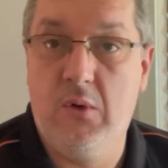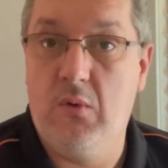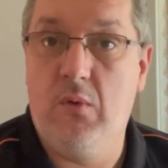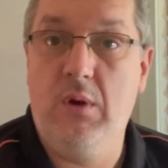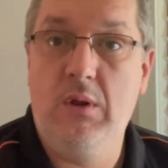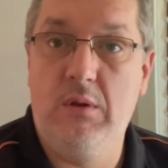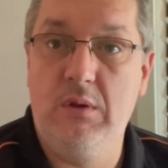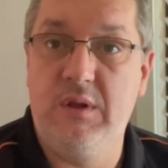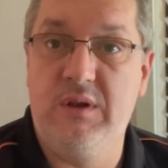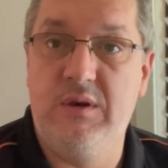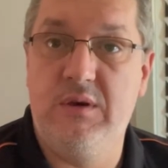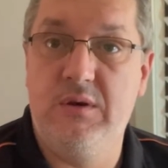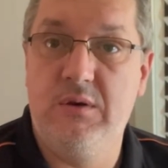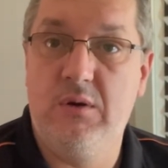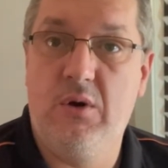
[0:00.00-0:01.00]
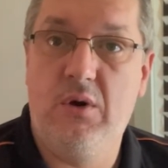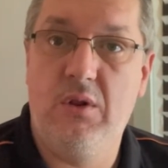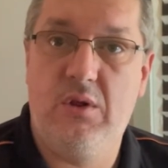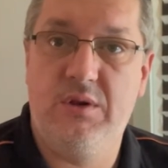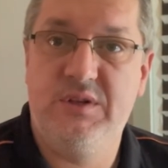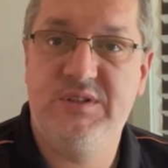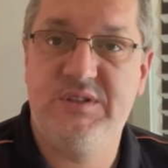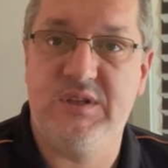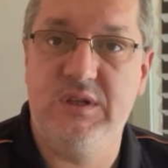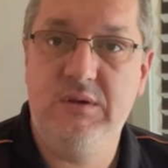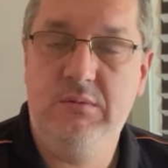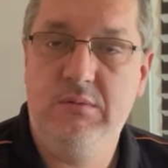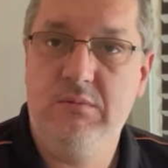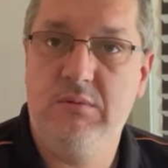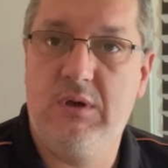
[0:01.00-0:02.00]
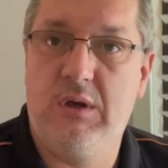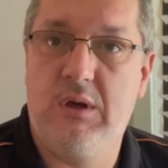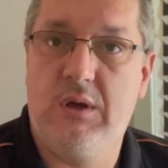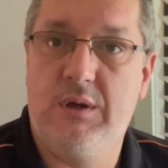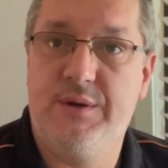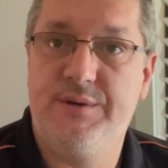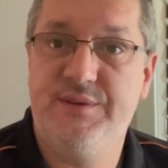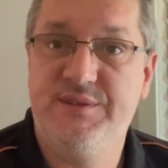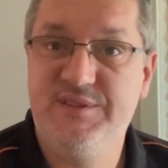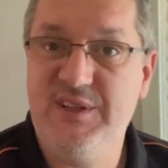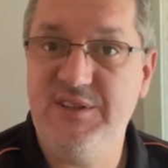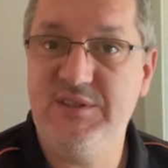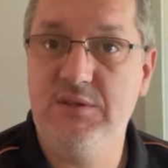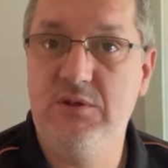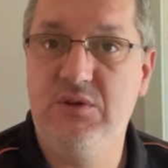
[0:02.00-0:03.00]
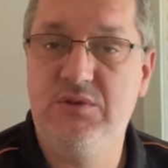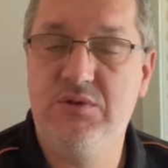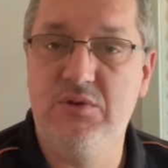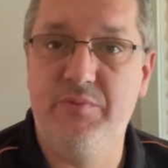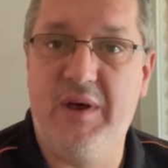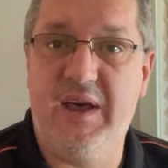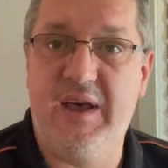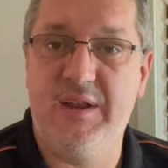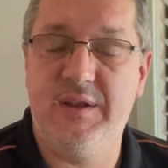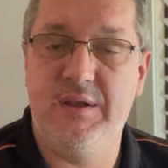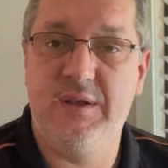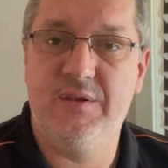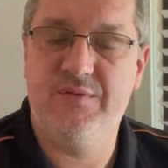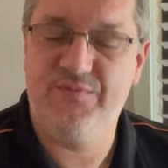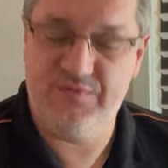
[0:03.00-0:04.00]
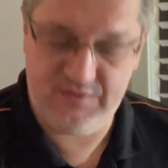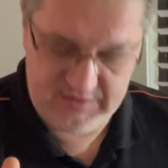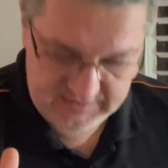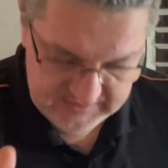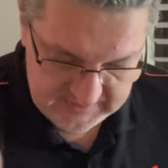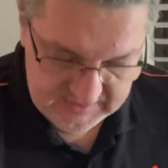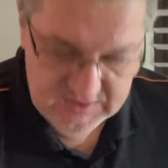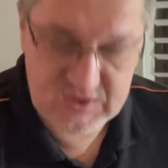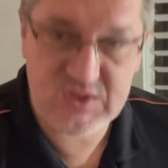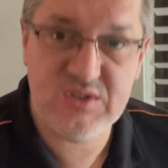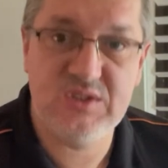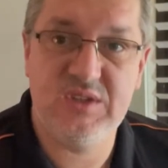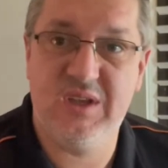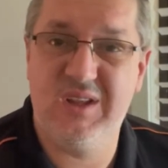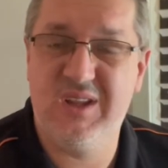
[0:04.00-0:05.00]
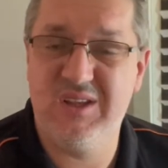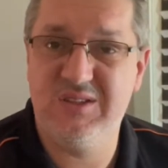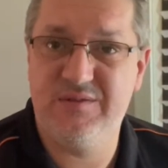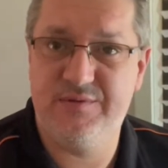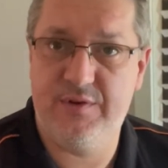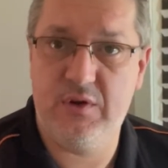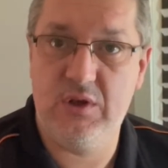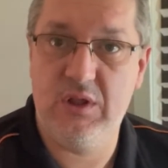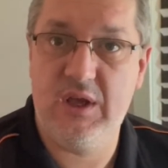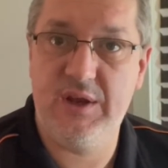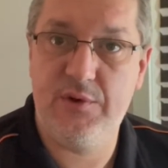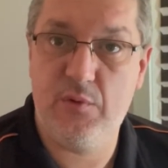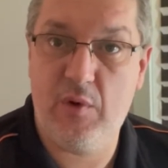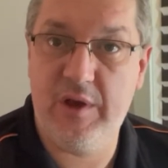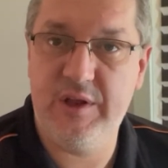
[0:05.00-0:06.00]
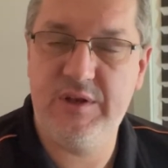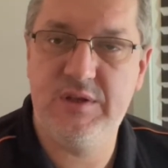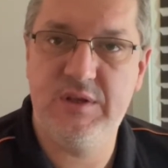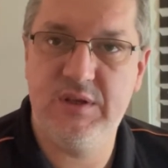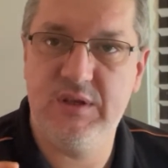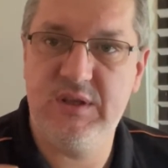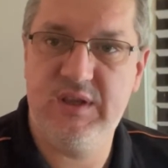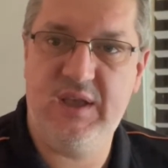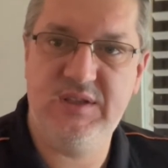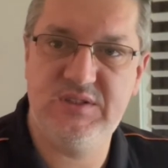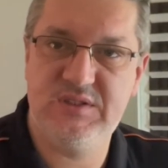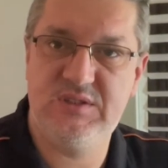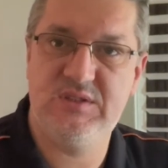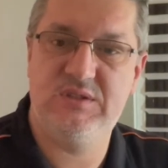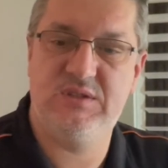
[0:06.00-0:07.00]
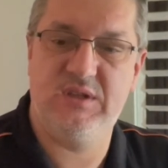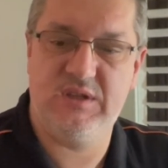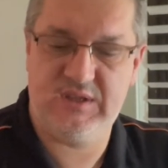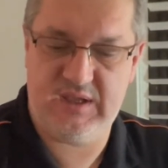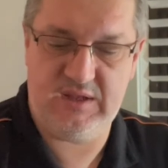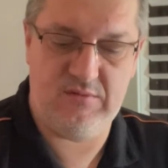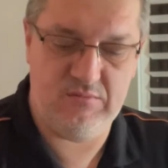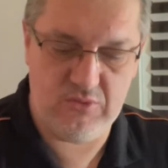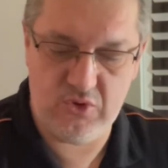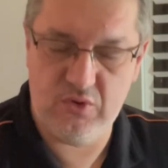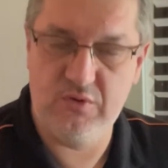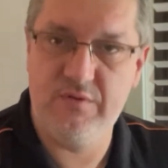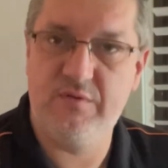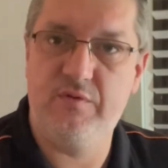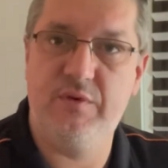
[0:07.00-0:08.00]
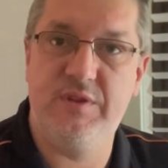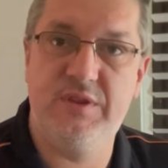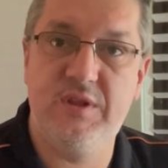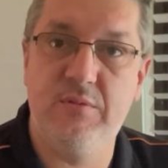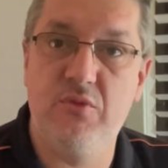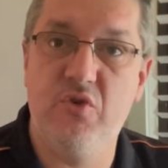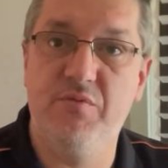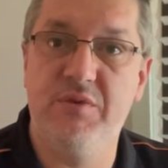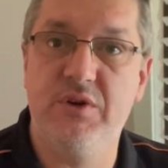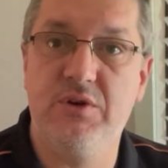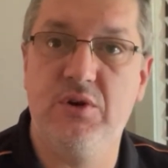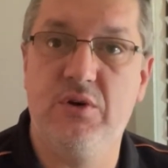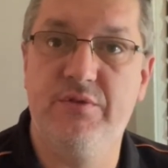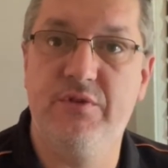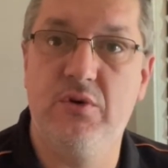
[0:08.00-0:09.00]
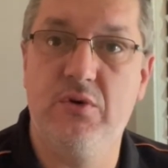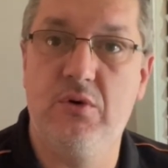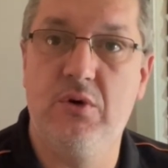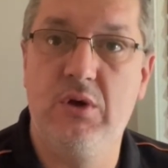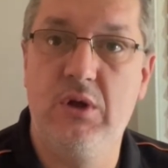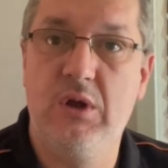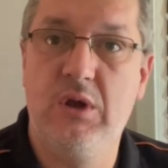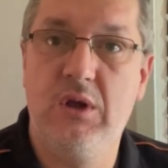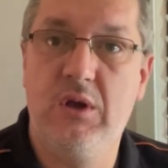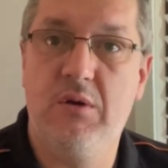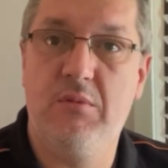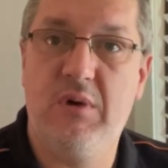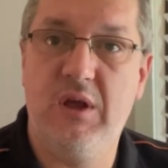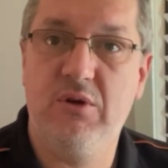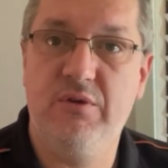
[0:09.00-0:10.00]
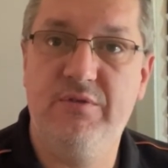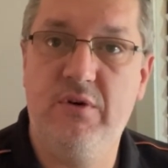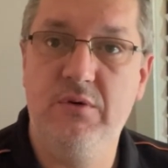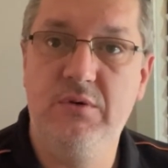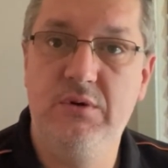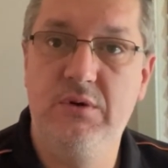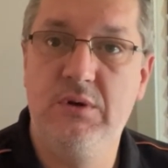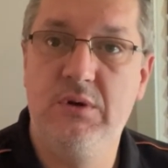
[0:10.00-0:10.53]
Well, in all honesty, it doesn't look too bad. Yes, it is very lightweight. Yes, it can move with the movement of your microphone.